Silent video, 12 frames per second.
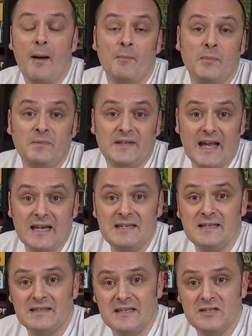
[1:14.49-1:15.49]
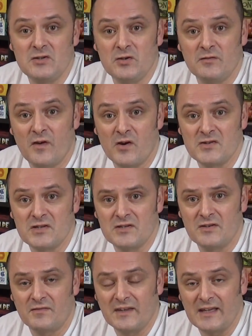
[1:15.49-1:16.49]
updated these two
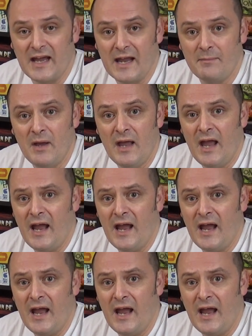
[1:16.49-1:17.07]
versions of the game,